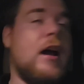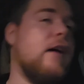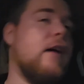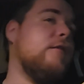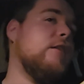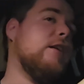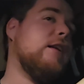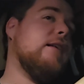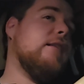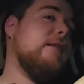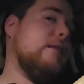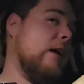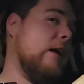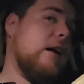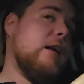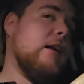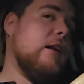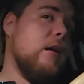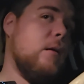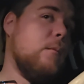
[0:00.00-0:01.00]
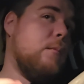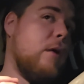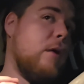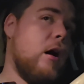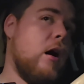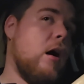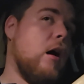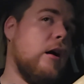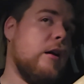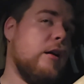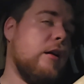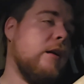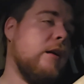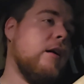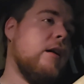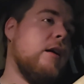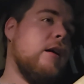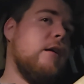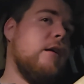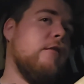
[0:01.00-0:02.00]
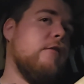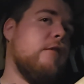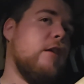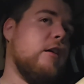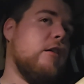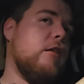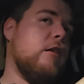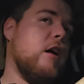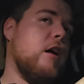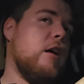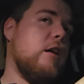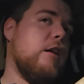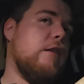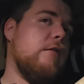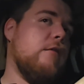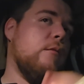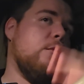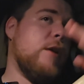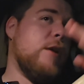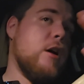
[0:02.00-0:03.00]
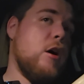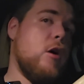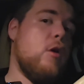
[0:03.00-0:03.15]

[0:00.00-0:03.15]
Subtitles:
I haven't decided upon whether or not it will be